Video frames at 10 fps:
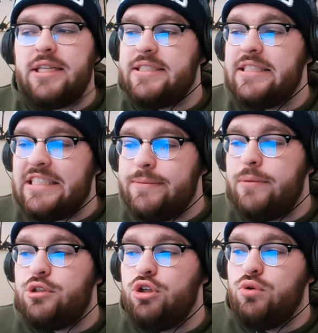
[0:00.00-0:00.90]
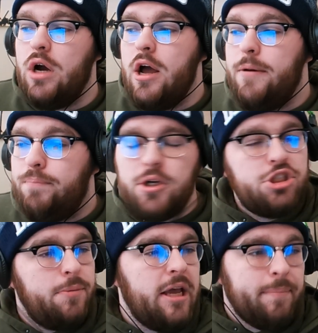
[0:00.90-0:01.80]
and it sets them up to
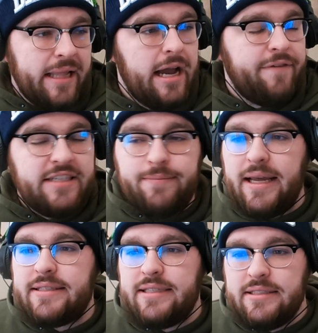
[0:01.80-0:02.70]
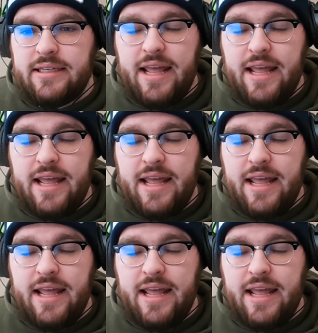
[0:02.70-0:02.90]
push to be a playoff team next season.